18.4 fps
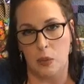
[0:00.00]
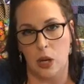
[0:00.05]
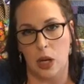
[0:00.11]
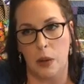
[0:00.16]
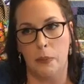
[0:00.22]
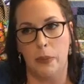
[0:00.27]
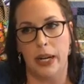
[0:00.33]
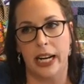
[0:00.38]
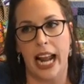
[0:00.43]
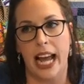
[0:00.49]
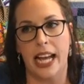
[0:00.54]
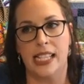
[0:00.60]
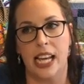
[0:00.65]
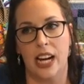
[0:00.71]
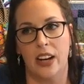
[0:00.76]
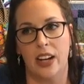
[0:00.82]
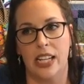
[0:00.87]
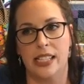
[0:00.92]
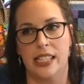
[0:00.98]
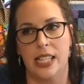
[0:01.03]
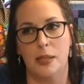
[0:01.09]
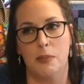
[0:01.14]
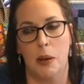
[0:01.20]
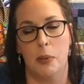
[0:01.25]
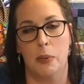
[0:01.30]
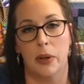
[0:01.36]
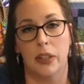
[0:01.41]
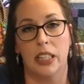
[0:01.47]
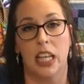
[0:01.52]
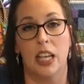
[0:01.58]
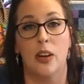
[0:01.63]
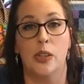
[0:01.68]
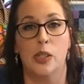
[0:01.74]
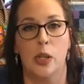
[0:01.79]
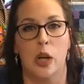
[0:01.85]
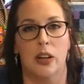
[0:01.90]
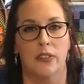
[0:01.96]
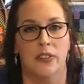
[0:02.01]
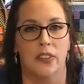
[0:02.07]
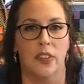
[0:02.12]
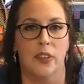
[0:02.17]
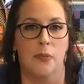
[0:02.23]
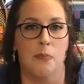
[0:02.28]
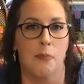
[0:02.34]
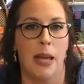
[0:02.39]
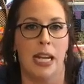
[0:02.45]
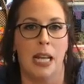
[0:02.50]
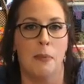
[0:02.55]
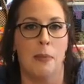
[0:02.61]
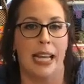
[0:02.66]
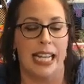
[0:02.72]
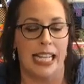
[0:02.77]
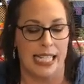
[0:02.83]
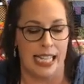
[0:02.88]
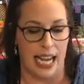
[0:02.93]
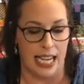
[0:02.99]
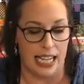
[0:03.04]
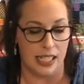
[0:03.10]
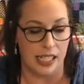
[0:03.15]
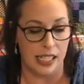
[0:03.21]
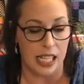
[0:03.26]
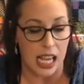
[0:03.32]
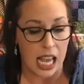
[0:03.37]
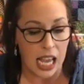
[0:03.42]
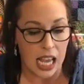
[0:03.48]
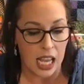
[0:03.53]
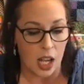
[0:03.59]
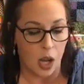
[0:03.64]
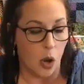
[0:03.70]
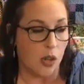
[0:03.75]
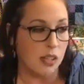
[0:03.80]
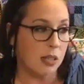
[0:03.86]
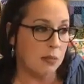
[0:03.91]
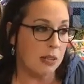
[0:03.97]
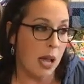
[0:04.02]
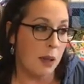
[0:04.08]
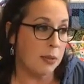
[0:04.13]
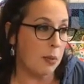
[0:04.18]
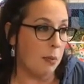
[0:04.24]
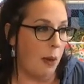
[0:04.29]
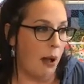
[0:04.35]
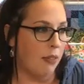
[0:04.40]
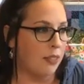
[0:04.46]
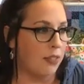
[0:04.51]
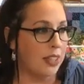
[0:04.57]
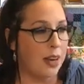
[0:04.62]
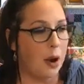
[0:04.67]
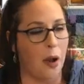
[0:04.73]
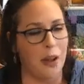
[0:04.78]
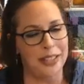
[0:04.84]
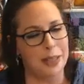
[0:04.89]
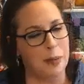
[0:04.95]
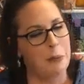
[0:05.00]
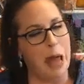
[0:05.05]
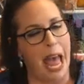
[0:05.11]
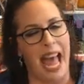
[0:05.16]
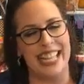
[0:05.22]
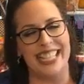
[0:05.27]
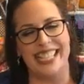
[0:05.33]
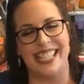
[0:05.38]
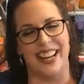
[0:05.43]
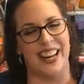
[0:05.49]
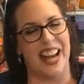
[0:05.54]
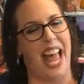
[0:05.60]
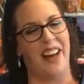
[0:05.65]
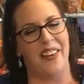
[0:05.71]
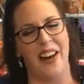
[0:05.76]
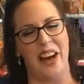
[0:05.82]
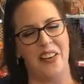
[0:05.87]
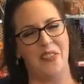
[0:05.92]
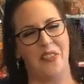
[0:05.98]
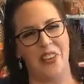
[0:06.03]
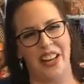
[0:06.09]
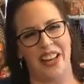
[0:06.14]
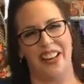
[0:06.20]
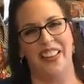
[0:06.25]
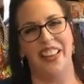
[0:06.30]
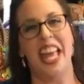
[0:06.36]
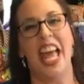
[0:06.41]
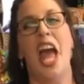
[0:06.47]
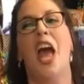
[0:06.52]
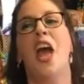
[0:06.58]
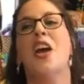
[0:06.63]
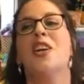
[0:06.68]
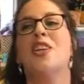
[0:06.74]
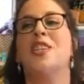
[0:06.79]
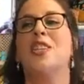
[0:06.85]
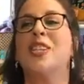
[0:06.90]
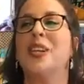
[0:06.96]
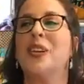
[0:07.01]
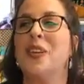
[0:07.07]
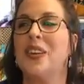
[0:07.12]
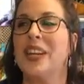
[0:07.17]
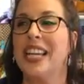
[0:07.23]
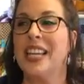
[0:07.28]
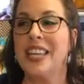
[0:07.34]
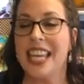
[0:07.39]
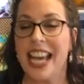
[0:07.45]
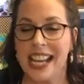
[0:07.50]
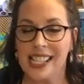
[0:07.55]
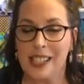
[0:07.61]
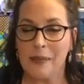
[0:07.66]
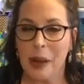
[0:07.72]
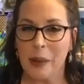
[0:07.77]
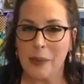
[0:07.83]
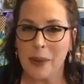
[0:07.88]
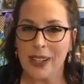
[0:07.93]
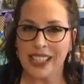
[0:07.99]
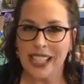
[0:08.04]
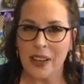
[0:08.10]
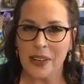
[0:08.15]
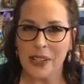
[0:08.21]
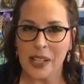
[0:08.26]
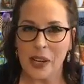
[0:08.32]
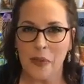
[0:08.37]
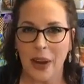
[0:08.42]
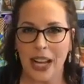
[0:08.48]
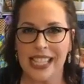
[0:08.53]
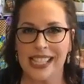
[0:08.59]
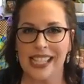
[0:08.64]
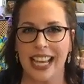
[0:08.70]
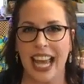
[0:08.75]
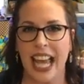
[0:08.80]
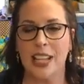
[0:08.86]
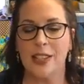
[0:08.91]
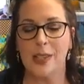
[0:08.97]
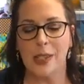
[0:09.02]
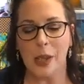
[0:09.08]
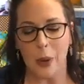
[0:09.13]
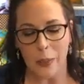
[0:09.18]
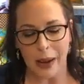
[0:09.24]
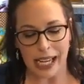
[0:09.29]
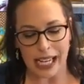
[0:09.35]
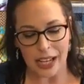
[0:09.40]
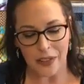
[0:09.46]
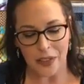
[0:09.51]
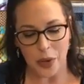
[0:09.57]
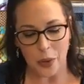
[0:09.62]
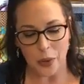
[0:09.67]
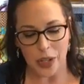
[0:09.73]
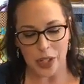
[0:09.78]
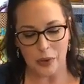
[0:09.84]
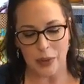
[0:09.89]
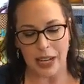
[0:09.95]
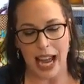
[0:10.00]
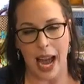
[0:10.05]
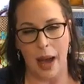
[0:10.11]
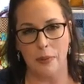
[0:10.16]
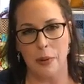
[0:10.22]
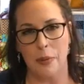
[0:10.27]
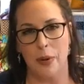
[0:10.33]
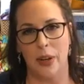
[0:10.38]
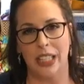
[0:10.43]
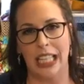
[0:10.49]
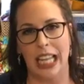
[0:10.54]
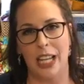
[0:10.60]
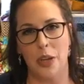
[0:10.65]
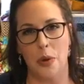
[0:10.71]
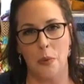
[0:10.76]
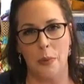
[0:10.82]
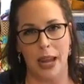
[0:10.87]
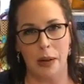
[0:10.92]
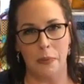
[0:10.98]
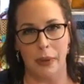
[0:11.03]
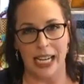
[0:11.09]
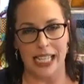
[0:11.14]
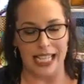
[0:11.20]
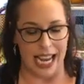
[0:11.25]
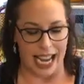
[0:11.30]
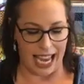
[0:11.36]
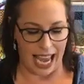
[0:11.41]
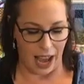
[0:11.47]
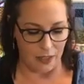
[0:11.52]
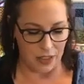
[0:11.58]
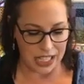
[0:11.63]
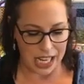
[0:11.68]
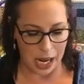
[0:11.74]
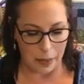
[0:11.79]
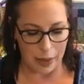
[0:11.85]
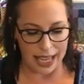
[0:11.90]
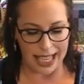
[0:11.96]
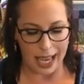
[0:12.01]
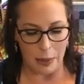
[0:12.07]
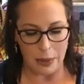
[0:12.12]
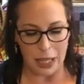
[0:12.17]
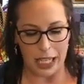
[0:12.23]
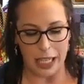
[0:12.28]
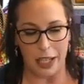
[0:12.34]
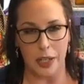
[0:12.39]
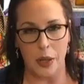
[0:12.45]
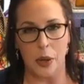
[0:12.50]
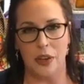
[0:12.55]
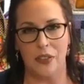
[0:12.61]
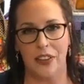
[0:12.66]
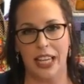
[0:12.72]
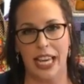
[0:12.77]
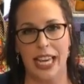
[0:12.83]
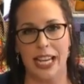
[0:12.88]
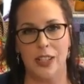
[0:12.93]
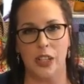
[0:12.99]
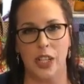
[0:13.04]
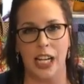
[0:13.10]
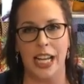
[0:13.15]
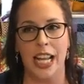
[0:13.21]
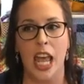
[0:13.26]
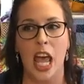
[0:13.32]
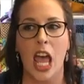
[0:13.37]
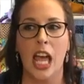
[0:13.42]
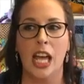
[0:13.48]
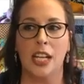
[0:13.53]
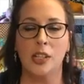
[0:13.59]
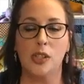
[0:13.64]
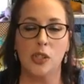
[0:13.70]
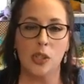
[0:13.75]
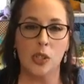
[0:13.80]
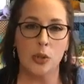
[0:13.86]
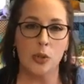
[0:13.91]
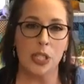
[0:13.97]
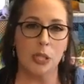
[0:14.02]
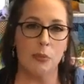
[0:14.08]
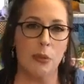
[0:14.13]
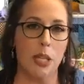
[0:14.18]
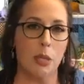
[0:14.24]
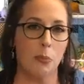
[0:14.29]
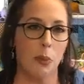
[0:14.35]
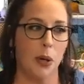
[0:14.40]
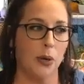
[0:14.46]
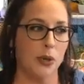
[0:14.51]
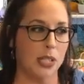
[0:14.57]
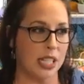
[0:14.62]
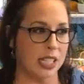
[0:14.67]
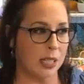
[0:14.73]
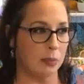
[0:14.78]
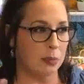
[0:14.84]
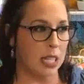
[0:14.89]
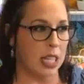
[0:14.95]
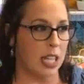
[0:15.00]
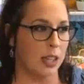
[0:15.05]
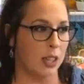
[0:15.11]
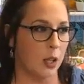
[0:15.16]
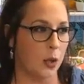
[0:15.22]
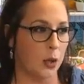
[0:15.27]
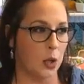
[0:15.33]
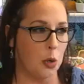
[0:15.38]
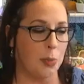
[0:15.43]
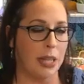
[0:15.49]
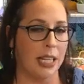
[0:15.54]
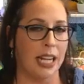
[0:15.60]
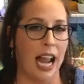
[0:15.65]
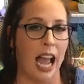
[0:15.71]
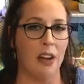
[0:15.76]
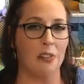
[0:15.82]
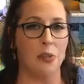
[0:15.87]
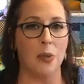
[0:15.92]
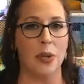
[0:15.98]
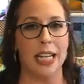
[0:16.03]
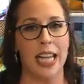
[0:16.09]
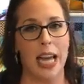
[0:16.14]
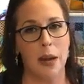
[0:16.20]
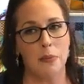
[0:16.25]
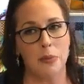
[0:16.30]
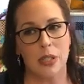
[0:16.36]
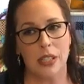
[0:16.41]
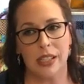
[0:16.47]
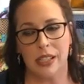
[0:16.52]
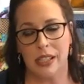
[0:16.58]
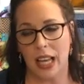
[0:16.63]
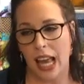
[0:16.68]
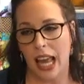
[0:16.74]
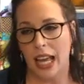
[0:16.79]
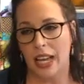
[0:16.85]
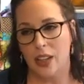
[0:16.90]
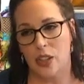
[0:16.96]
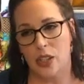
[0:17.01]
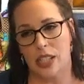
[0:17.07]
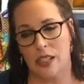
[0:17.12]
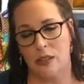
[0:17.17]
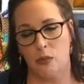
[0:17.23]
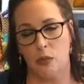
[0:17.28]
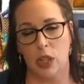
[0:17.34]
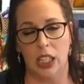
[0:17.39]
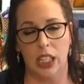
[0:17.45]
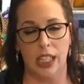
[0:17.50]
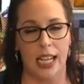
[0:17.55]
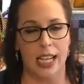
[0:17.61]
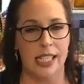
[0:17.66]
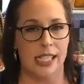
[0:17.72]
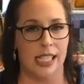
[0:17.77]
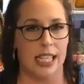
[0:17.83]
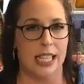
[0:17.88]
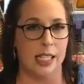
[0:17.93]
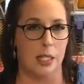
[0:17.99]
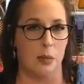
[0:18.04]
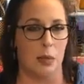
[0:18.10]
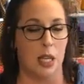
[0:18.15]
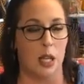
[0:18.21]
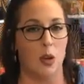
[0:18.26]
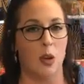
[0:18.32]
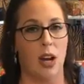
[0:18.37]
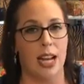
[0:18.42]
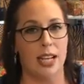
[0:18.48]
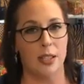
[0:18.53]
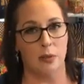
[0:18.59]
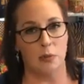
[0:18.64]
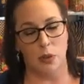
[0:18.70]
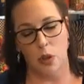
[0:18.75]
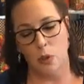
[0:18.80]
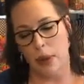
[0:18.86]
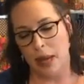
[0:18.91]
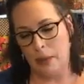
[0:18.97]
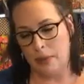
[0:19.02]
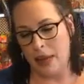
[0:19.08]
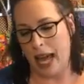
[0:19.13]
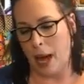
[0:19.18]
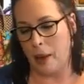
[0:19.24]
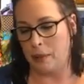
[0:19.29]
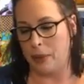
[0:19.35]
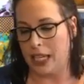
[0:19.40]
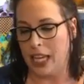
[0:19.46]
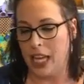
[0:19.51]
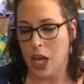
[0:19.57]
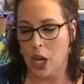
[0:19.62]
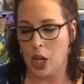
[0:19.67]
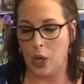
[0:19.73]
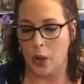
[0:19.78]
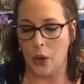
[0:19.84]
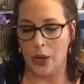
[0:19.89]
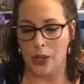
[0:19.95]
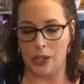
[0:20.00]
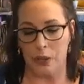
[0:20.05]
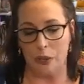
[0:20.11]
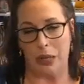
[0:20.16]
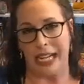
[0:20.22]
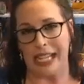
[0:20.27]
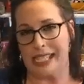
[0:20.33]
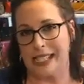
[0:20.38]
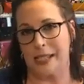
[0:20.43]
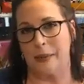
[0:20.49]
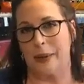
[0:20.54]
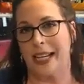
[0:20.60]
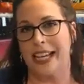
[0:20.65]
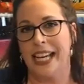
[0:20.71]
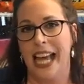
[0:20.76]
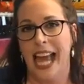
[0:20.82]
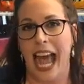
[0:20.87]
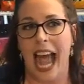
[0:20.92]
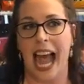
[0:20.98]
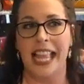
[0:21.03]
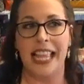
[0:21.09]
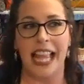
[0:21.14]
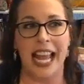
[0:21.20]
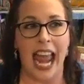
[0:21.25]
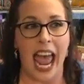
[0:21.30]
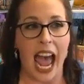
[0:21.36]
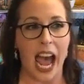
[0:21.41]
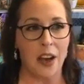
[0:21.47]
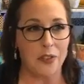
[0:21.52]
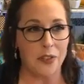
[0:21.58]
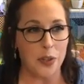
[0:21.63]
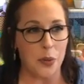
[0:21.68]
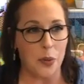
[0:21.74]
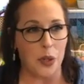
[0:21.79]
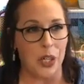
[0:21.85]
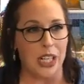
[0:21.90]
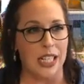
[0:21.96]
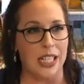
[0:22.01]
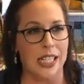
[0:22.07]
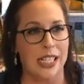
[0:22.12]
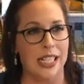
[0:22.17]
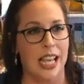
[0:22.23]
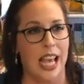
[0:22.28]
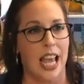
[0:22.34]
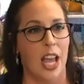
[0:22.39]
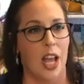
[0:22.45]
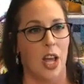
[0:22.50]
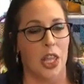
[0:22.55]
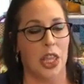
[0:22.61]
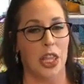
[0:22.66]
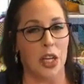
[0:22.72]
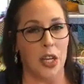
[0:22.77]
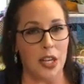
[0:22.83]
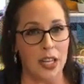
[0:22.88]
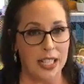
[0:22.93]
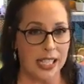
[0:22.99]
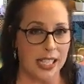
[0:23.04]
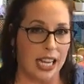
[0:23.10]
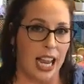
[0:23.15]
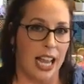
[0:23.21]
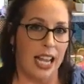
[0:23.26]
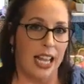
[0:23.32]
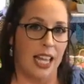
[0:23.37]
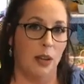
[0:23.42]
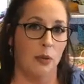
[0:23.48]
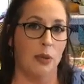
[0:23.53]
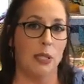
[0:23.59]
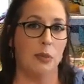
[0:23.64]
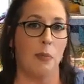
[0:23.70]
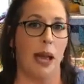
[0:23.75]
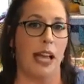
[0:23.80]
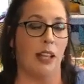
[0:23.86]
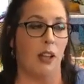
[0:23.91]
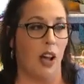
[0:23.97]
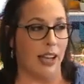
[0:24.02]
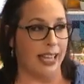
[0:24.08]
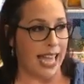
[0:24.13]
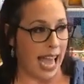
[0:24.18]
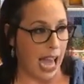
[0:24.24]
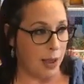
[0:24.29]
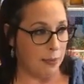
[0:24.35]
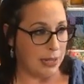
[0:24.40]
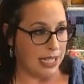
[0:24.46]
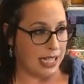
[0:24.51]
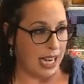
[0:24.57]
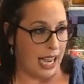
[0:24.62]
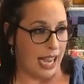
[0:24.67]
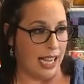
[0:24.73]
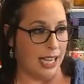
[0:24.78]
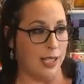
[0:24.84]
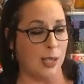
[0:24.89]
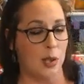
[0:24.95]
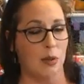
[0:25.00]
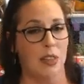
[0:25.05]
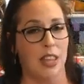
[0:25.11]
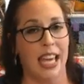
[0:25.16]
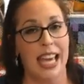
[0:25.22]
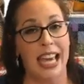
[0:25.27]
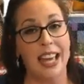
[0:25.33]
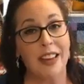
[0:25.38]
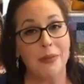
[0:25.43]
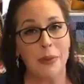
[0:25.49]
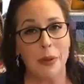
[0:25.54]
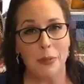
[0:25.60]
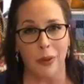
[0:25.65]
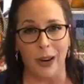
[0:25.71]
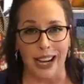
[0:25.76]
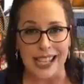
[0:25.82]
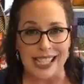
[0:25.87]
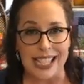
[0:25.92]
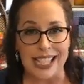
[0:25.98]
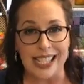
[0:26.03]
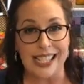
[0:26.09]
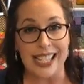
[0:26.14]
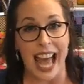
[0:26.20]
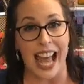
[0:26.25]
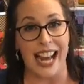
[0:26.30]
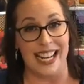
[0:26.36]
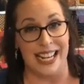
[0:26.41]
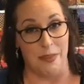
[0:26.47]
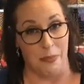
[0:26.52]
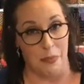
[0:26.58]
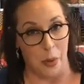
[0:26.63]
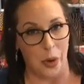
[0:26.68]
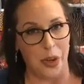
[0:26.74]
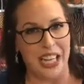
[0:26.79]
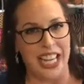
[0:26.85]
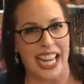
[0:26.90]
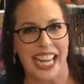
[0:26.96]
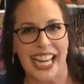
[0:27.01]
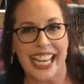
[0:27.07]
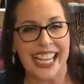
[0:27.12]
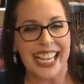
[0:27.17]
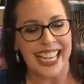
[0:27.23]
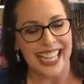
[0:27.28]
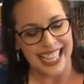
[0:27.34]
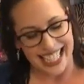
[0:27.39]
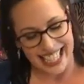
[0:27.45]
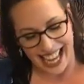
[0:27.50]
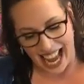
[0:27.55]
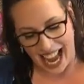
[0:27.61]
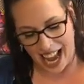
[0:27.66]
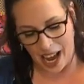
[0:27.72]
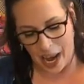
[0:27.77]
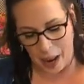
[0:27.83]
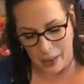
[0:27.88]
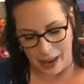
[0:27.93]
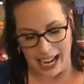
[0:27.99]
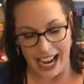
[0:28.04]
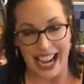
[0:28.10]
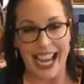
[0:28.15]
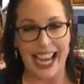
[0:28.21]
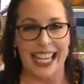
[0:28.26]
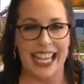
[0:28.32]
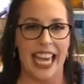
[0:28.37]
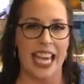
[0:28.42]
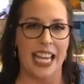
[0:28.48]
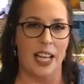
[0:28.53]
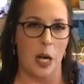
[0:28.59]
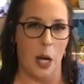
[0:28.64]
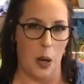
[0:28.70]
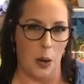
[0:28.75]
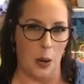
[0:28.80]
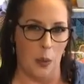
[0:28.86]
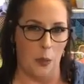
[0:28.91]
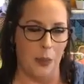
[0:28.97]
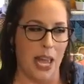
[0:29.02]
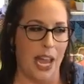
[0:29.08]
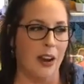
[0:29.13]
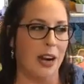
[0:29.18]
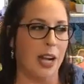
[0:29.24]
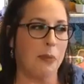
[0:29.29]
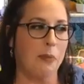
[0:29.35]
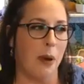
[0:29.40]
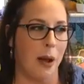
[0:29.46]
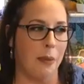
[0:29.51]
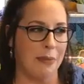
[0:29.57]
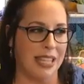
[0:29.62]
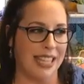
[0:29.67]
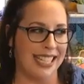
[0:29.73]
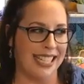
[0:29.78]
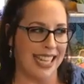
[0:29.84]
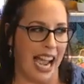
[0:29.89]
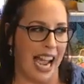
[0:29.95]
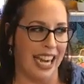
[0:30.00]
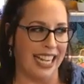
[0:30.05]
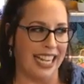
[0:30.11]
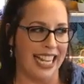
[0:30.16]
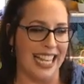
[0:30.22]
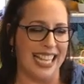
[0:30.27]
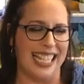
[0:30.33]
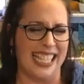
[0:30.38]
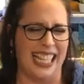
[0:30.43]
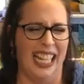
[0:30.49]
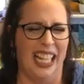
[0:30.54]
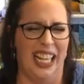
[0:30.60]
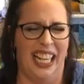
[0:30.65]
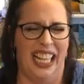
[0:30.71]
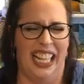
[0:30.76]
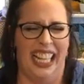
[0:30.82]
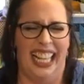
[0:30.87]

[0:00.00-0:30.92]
anymore, no. but as Eric says, my birthday goes on for many, many days. It's a birthday week. Sometimes a month. It all depends on how I feel. So, yes, my birthday was on Wednesday, and so many of you wished me a happy birthday, and you made my day. Every time I kept getting a notification, because Sue Smith posted something in the group, and then everyone kept saying just really nice things to me. You guys, you make me happy. You're all so nice to me. And then afterwards, Thursday was my log cabin day, so yep. they gave me presents and more cake, um, and I had cake at home. Eric bought me the tiniest